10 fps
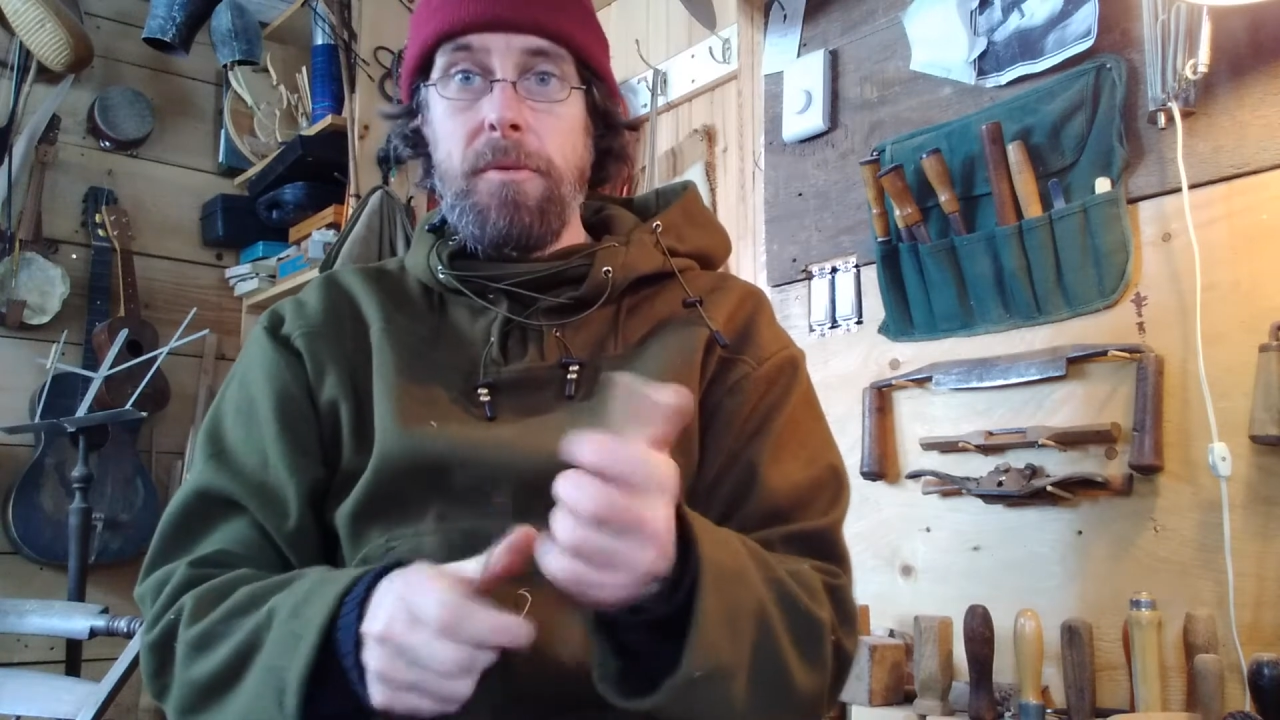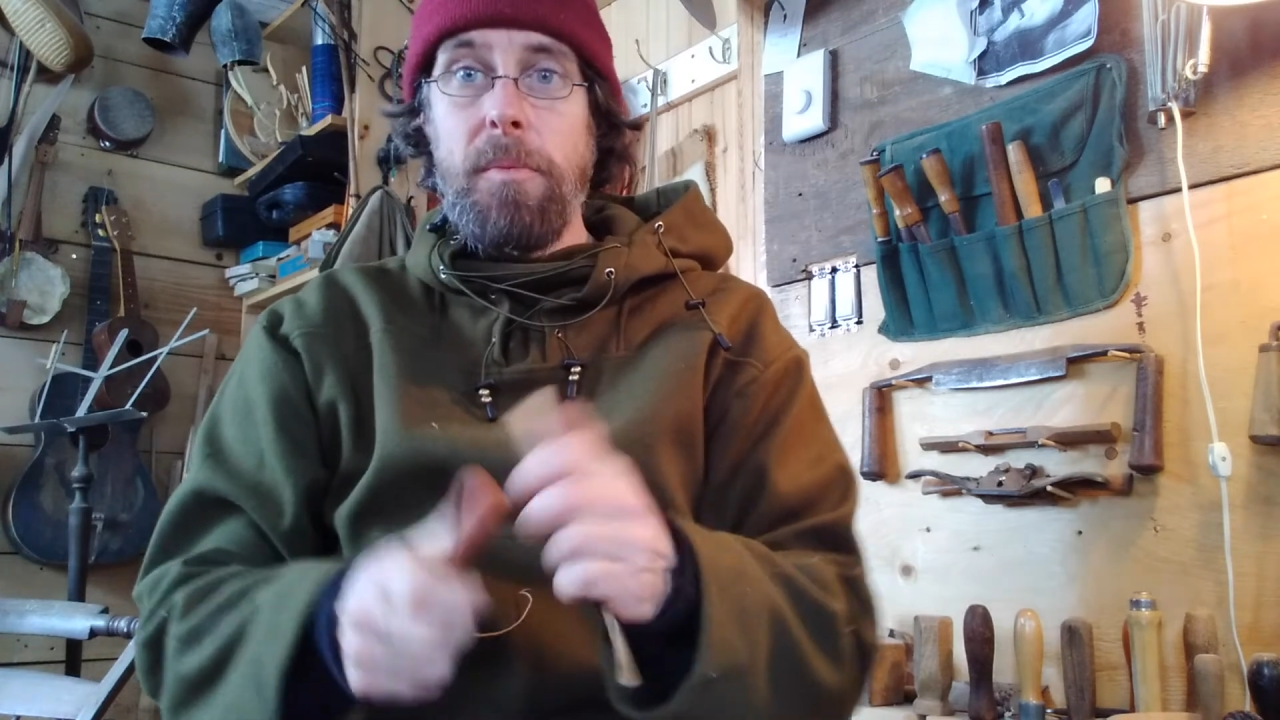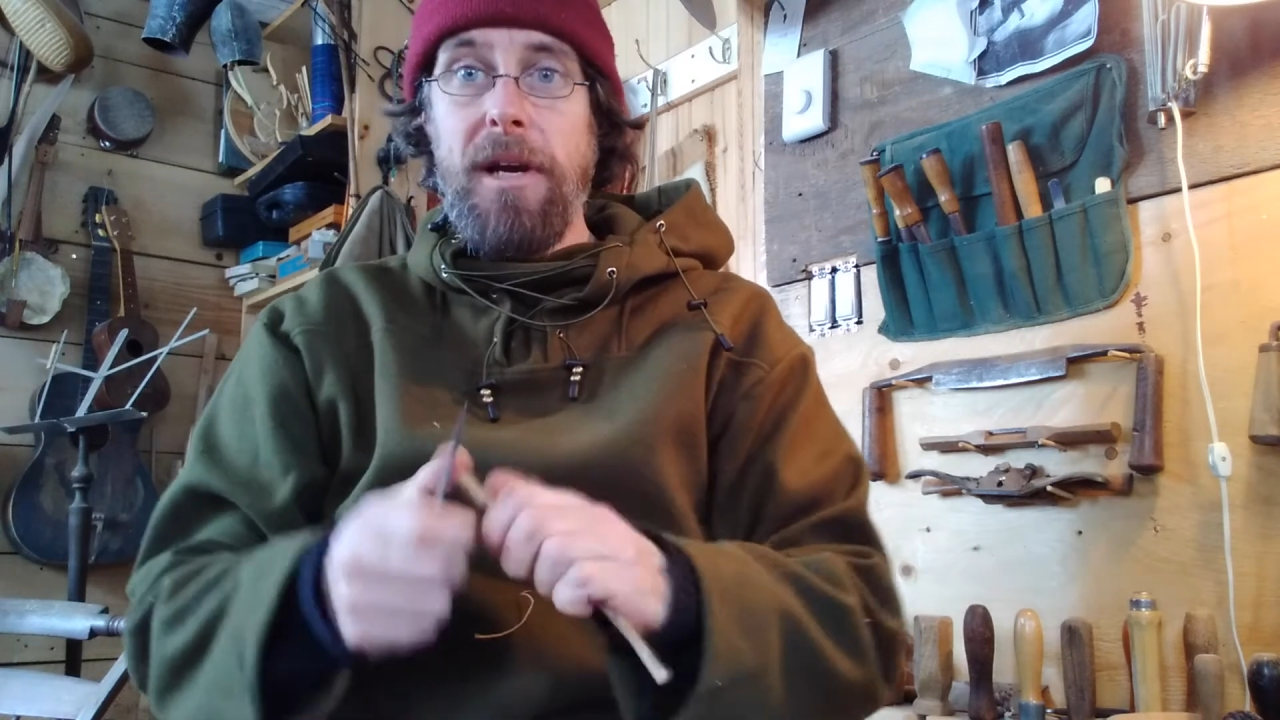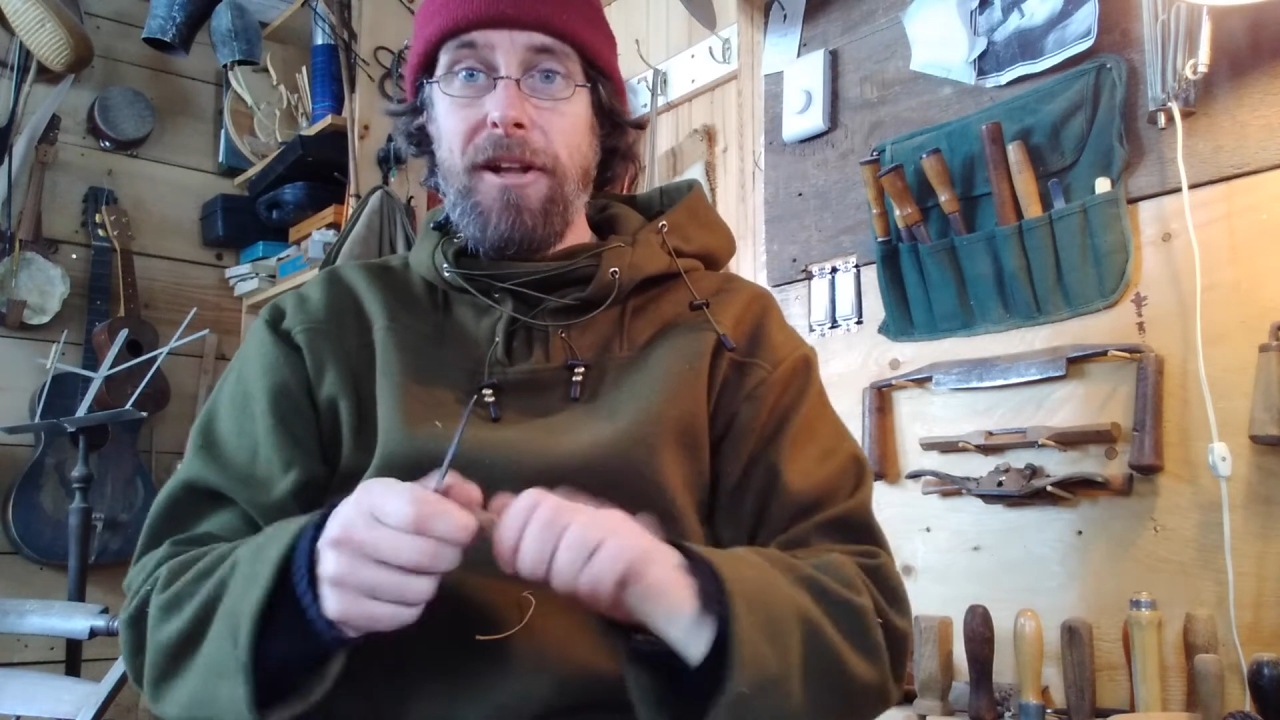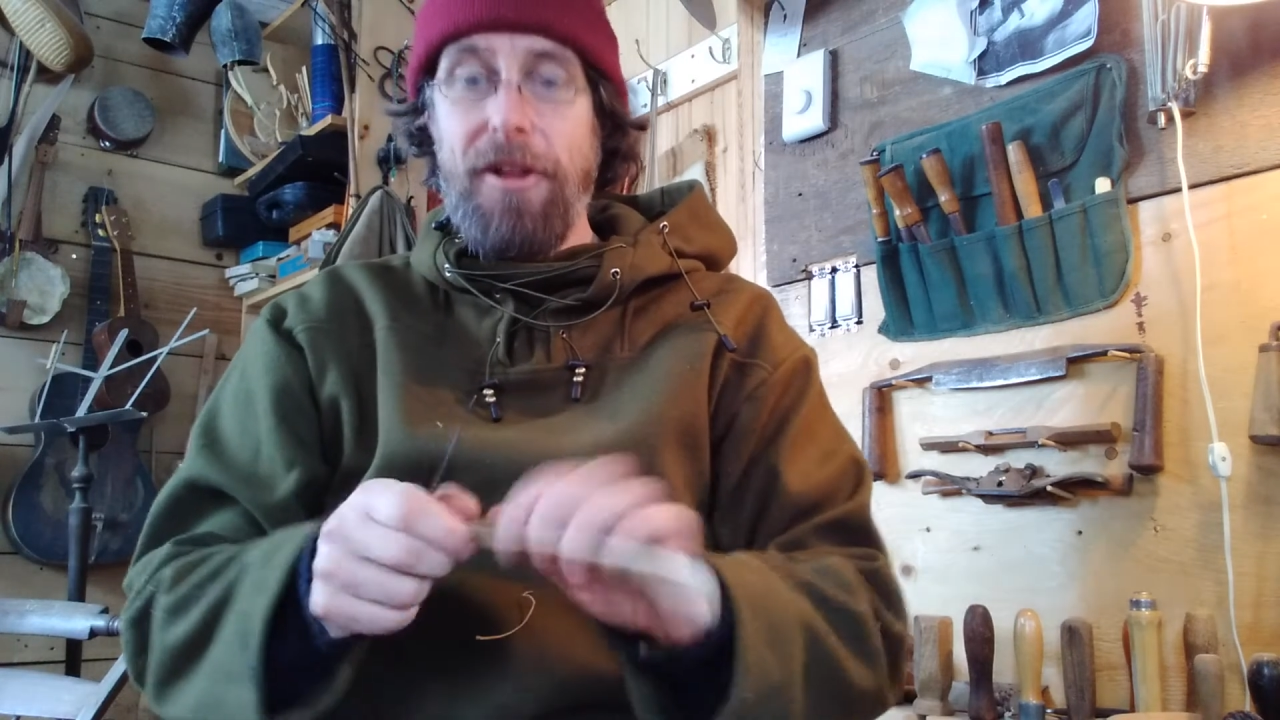
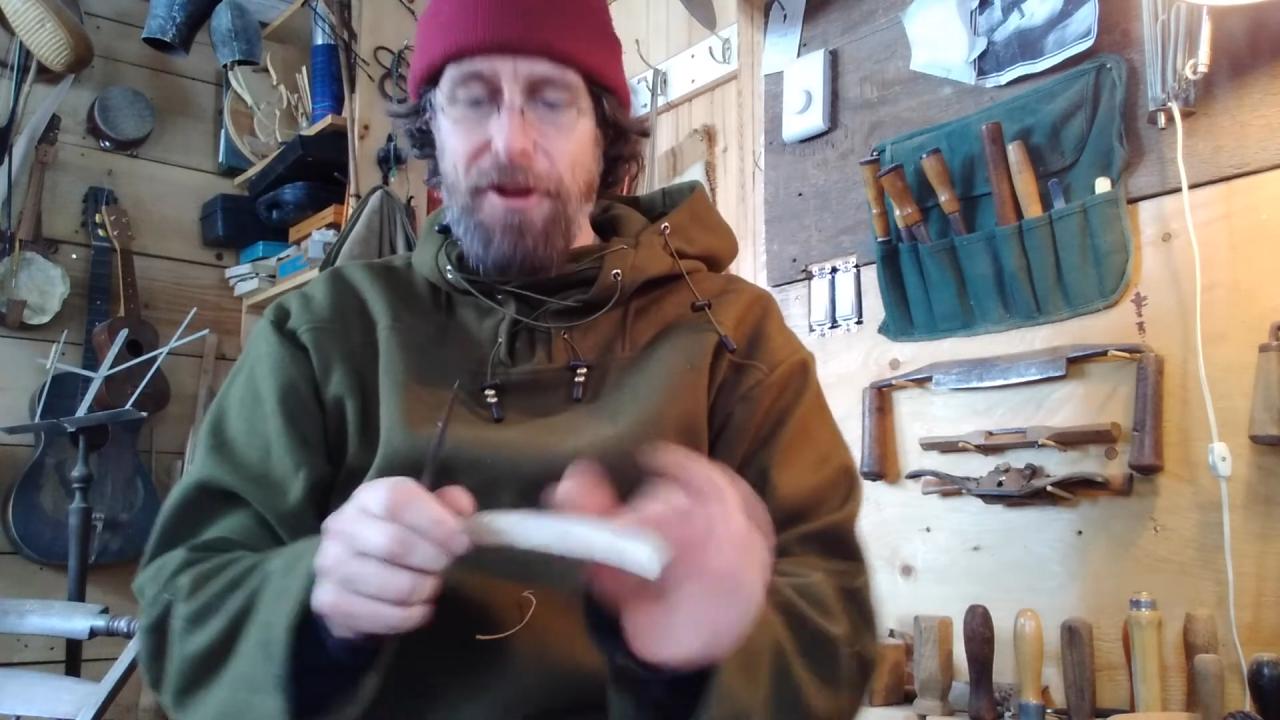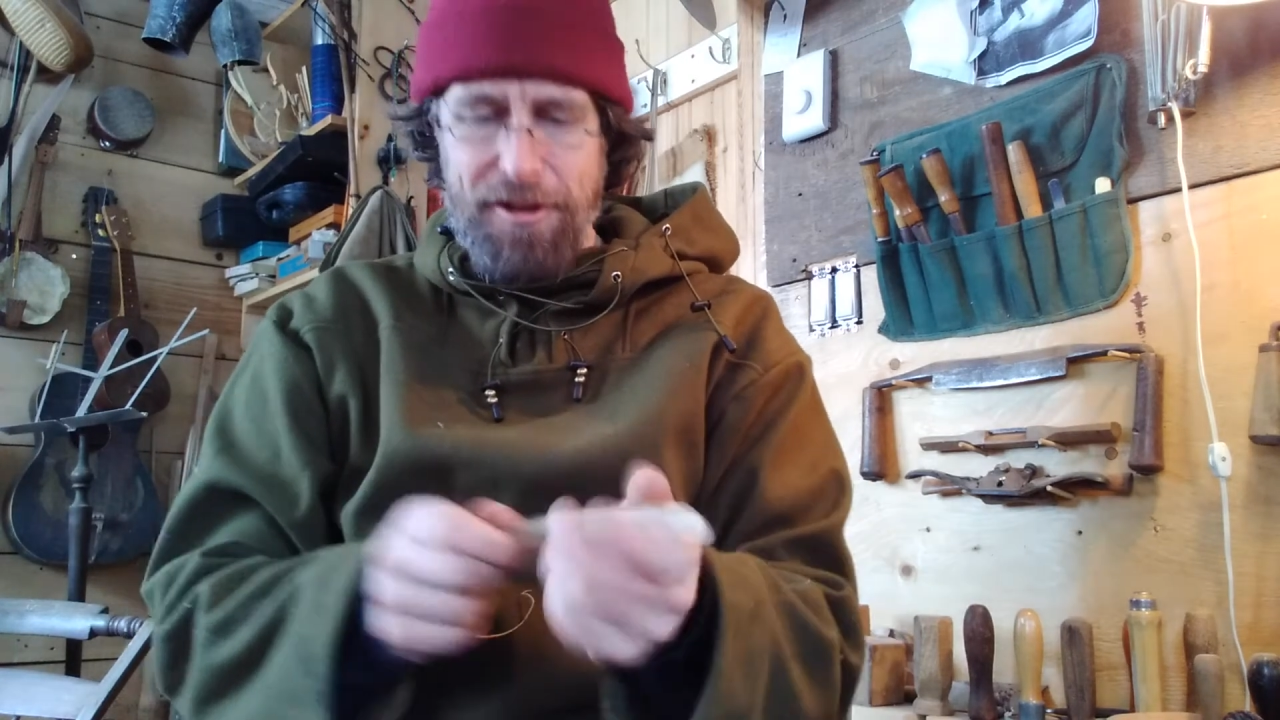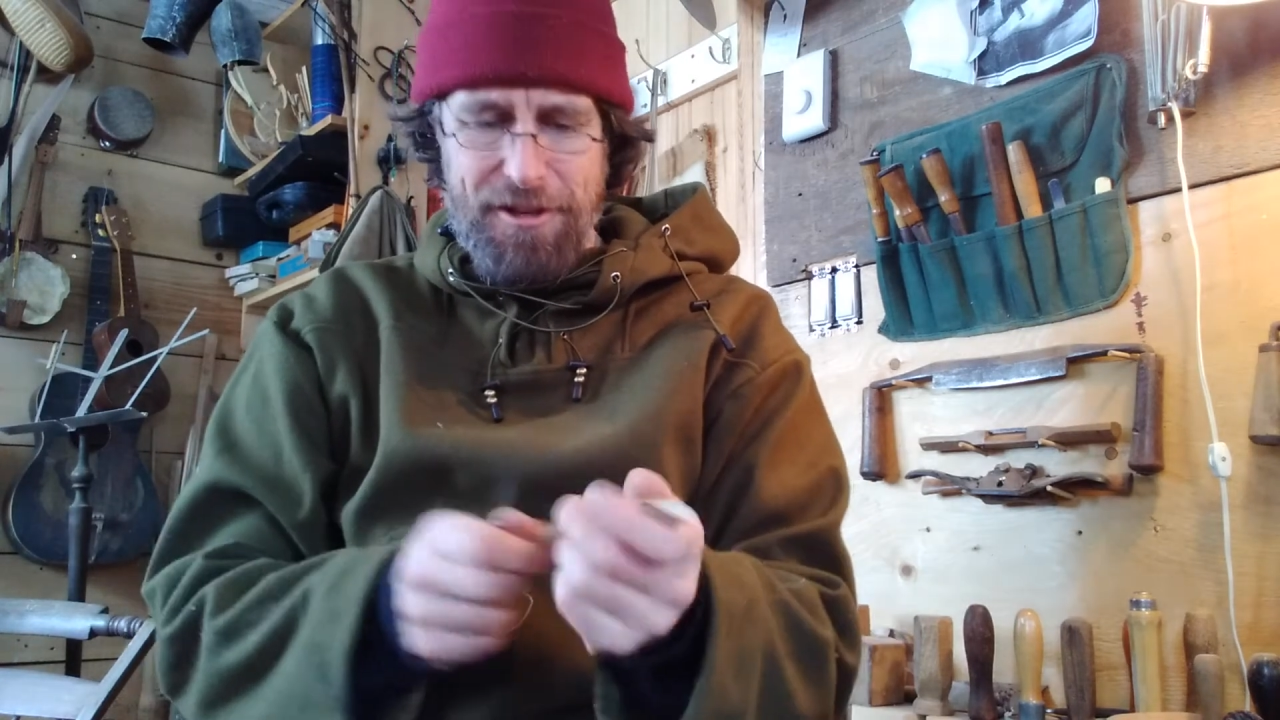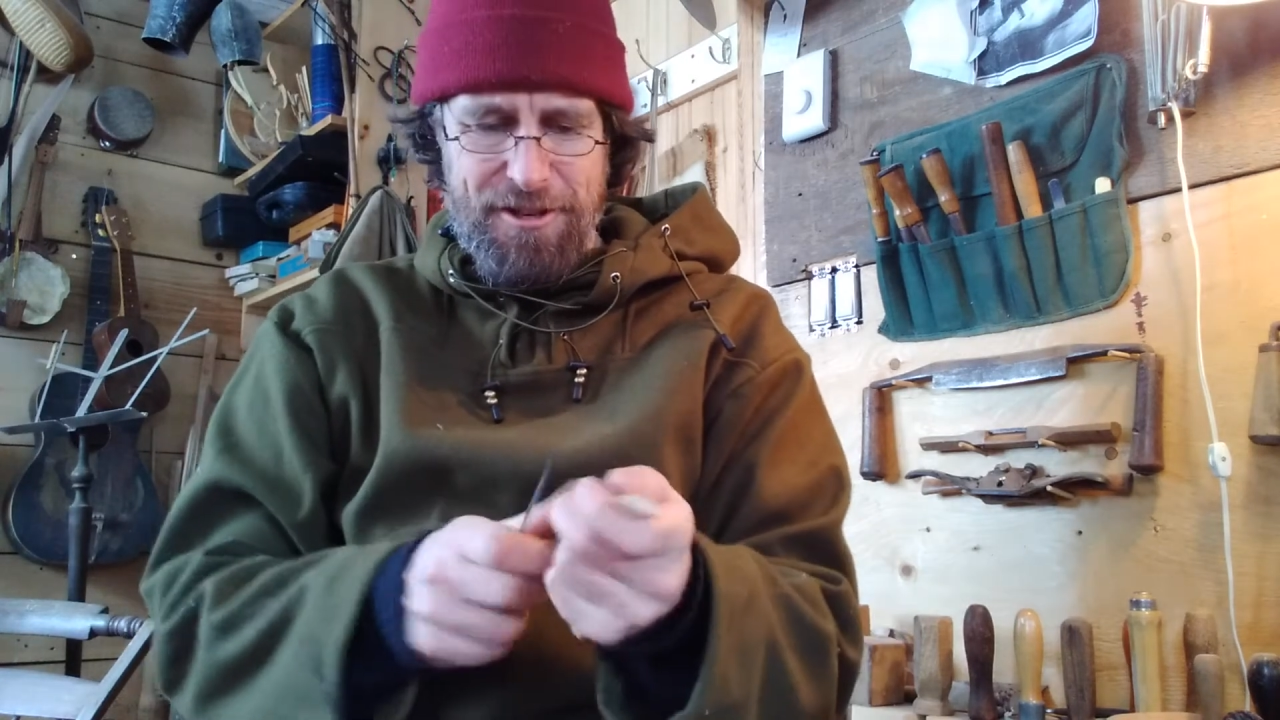My clock